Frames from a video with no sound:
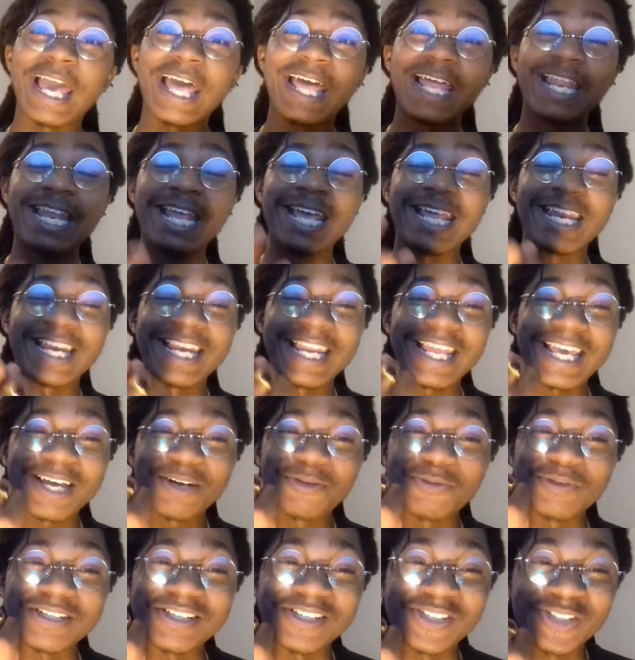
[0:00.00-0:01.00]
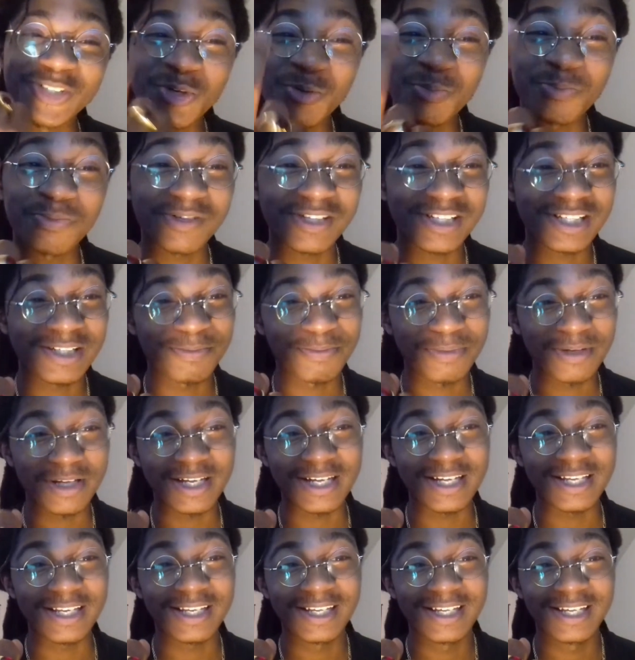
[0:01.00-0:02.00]
And, and a nigga with super
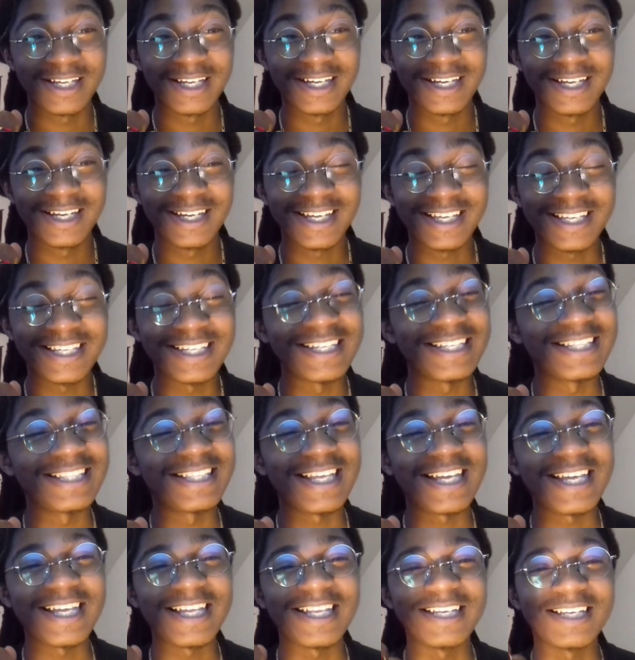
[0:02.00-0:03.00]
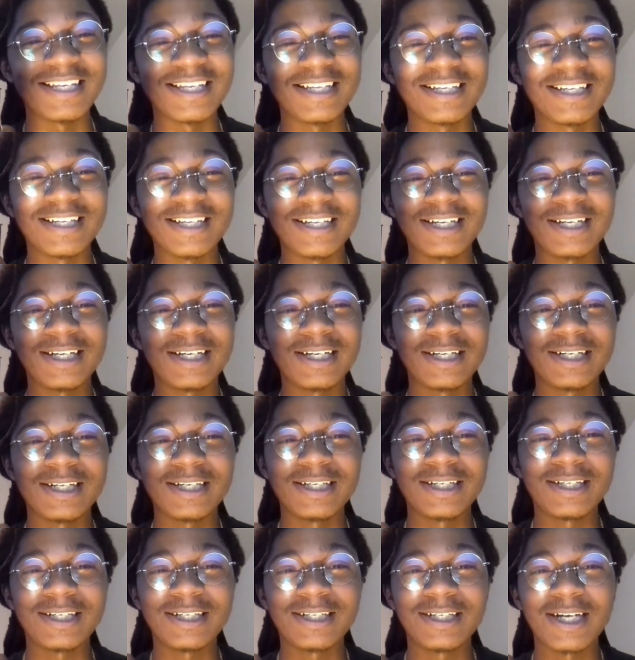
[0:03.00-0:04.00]
speed. And then
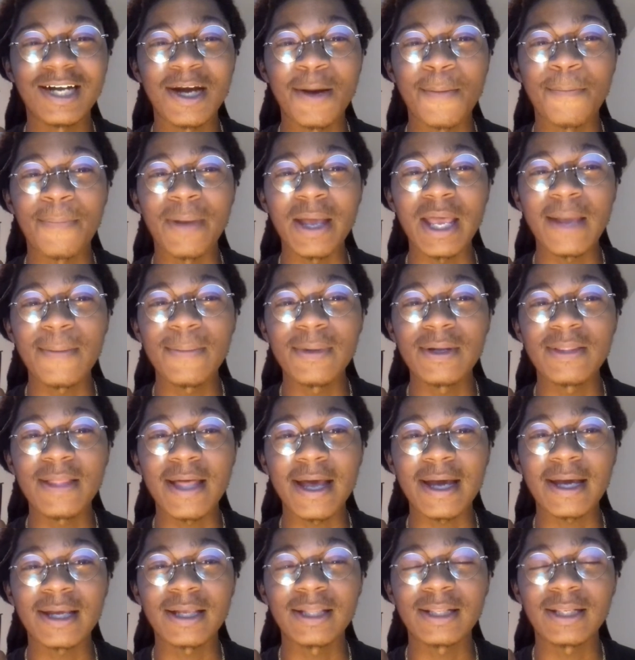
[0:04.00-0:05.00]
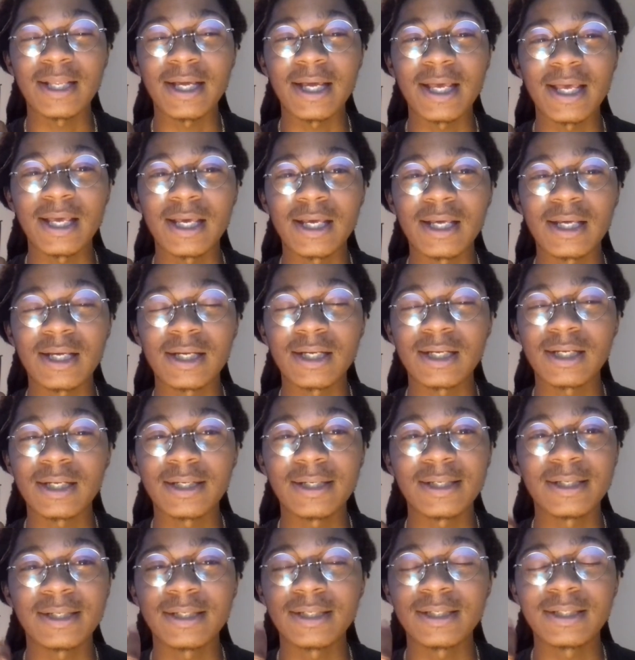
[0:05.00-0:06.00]
a baby that can like
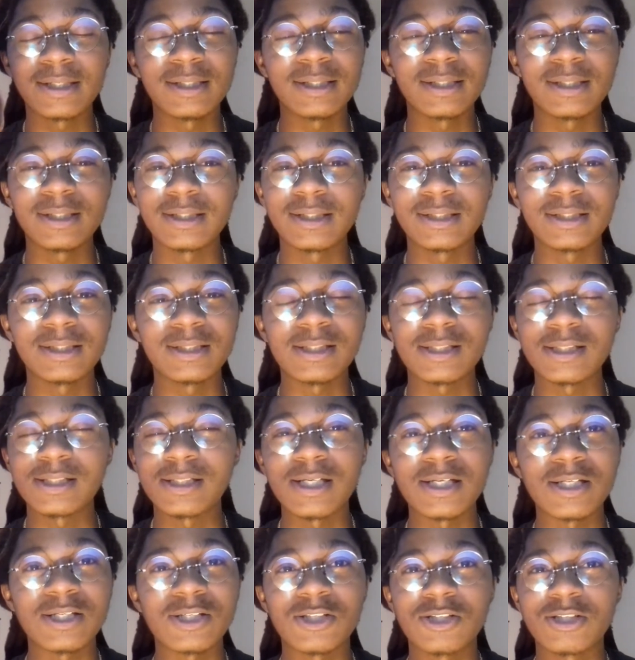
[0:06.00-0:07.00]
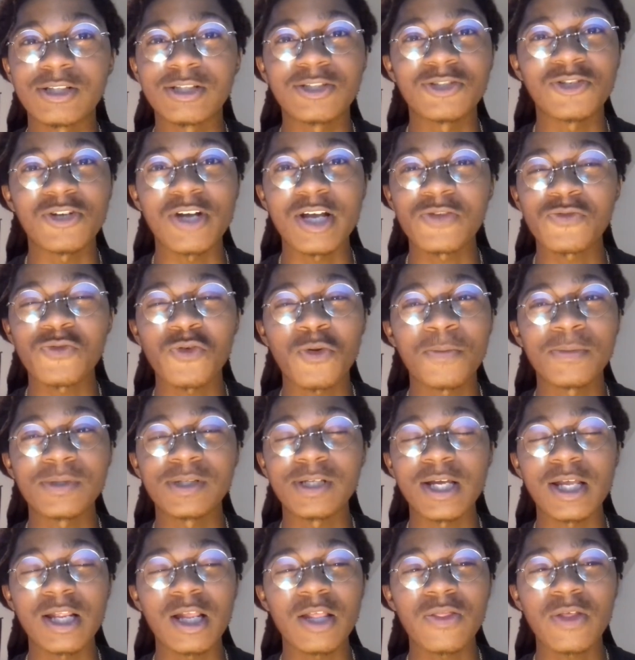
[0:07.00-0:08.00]
just transform
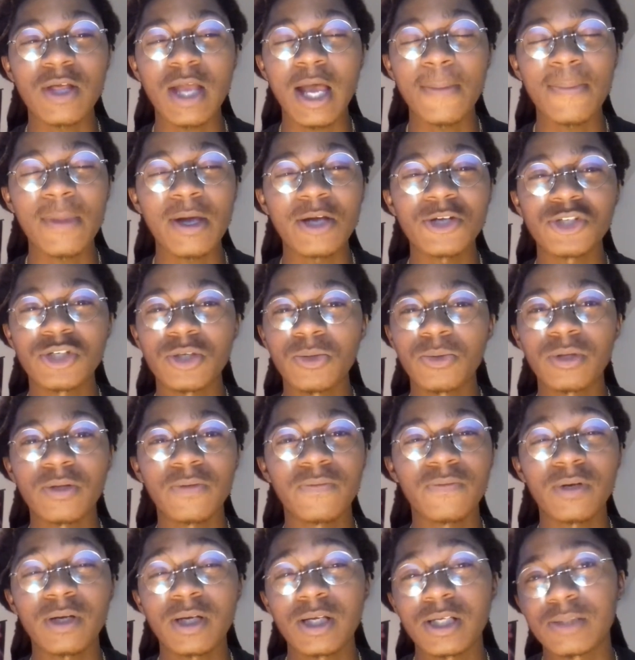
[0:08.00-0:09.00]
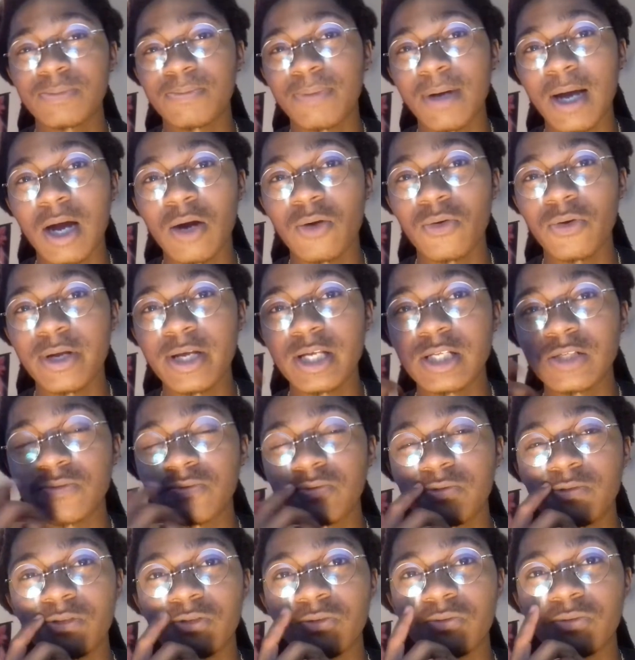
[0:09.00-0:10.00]
into anything. I'm not sure what the fuck his power is
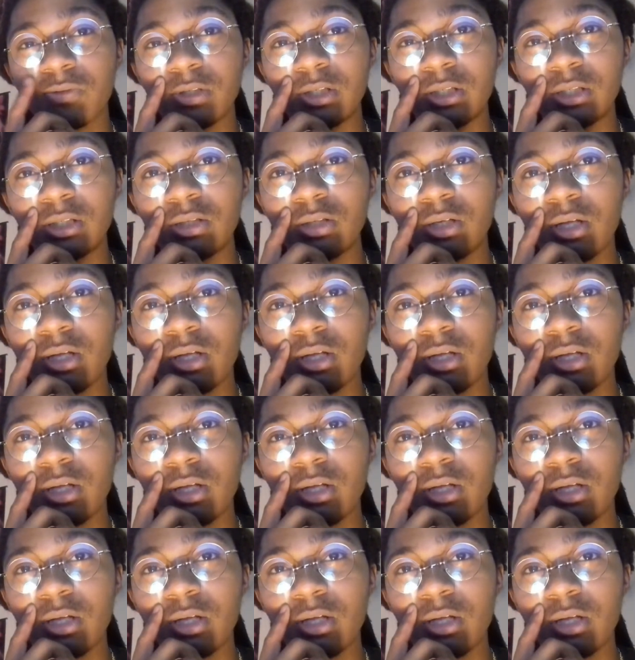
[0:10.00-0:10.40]
for real, for